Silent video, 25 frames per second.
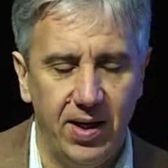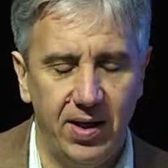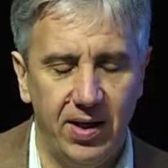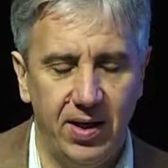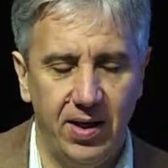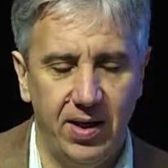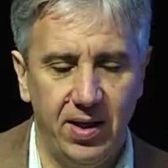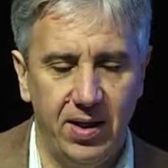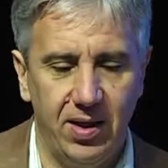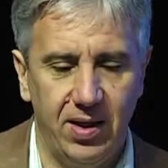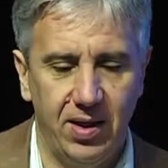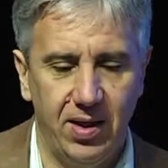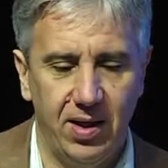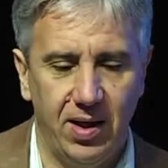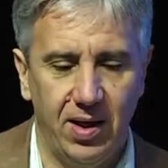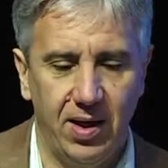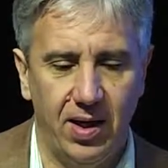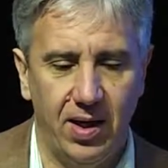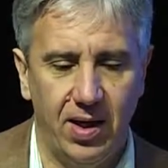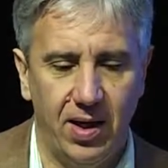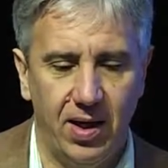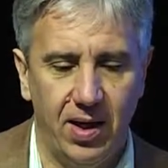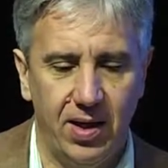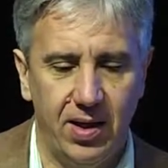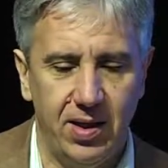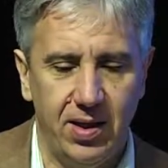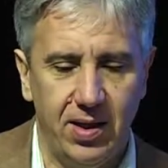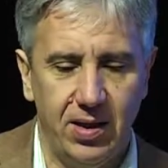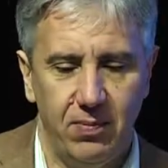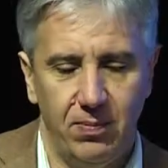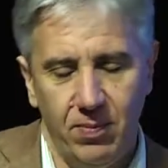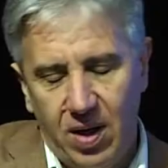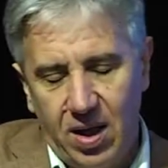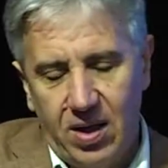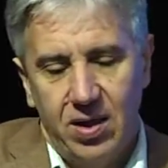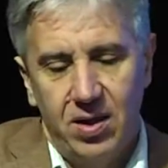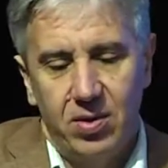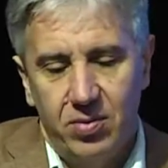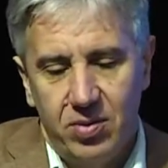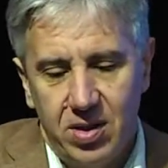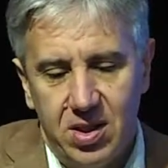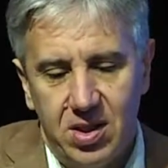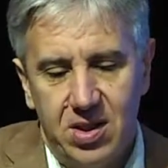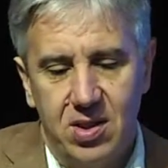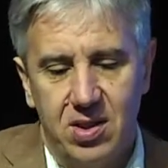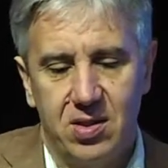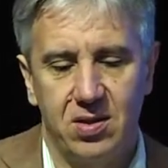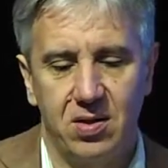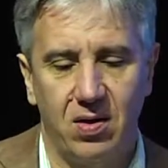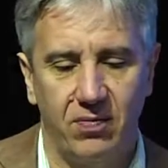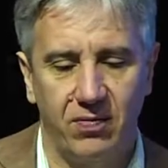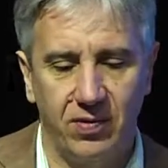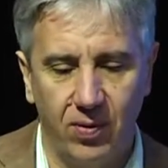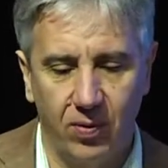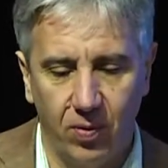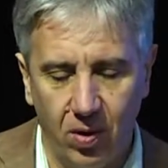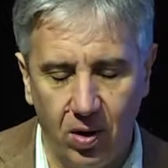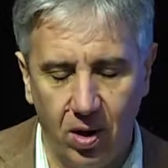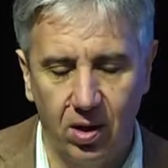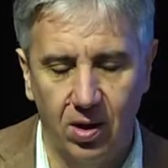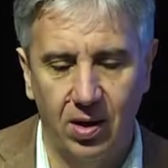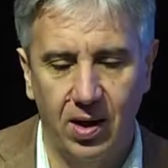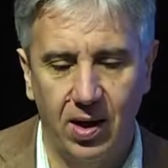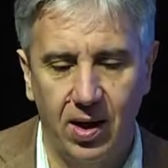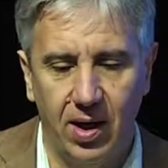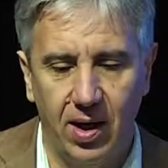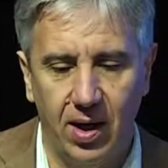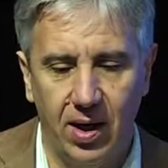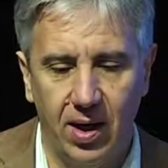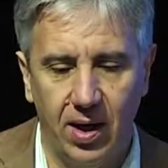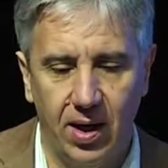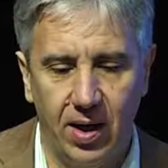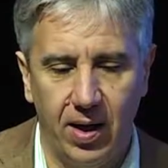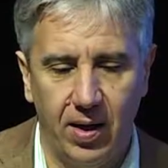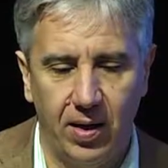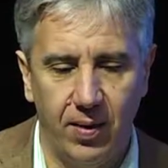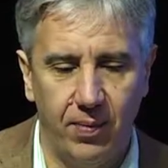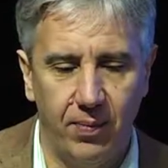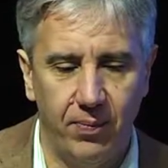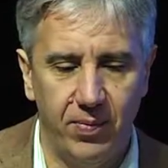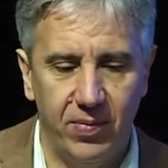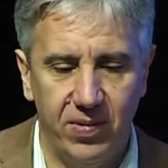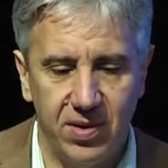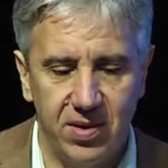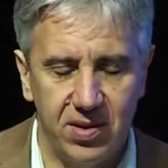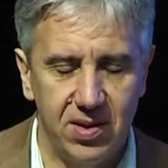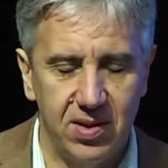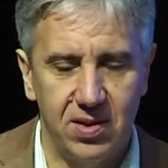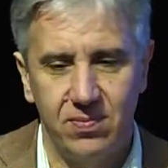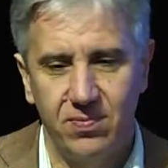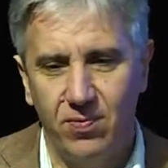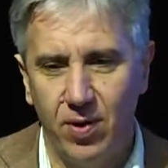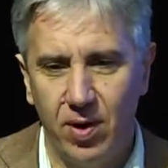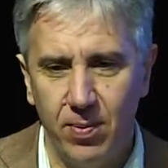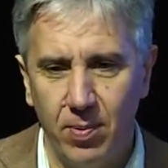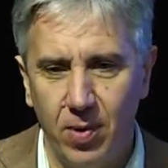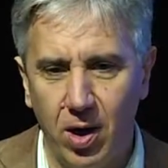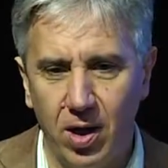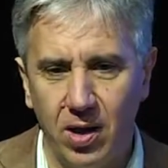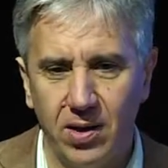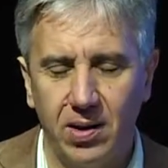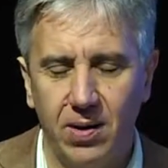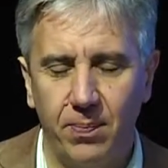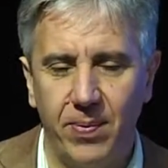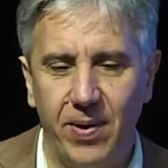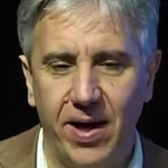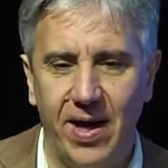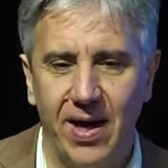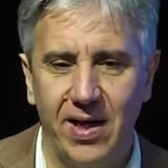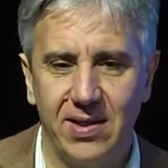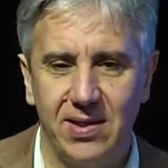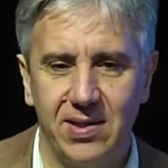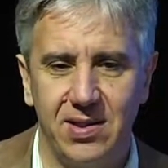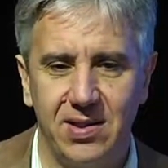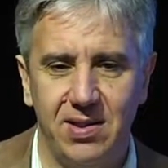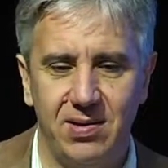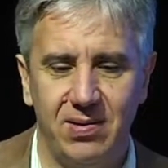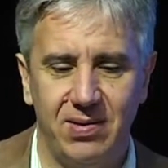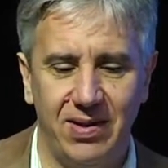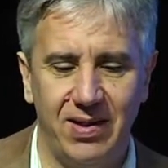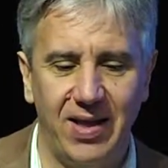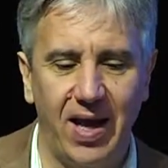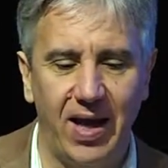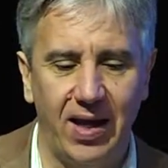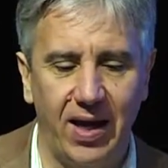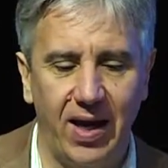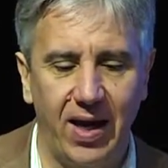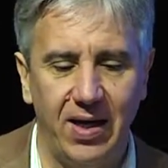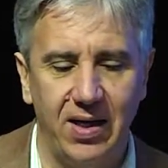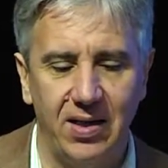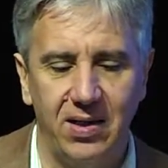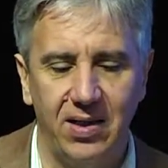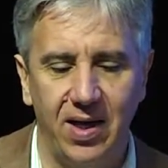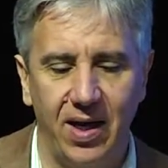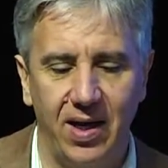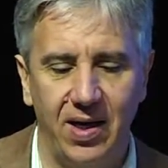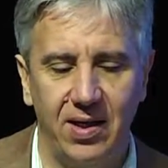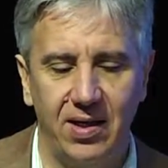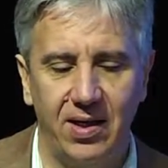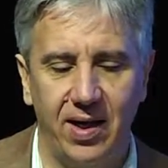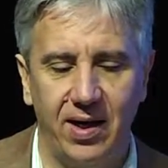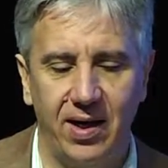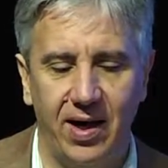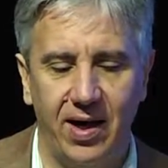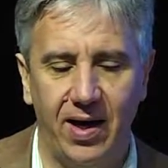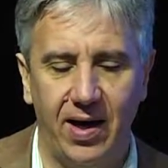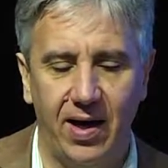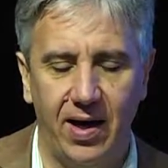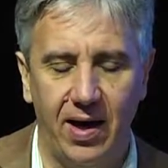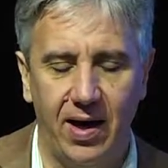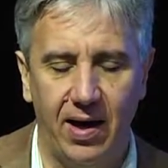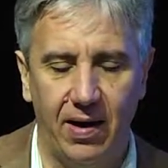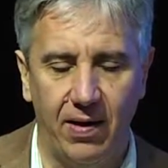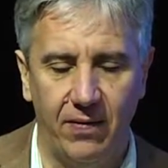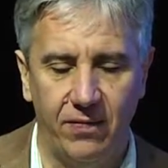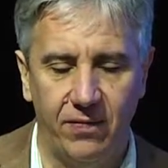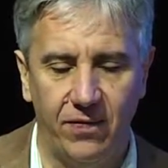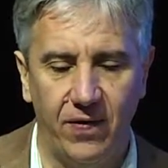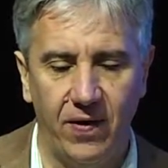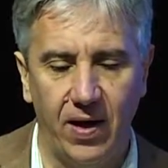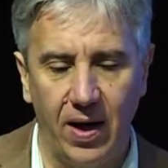in many regions of the world for about the past decade and a half.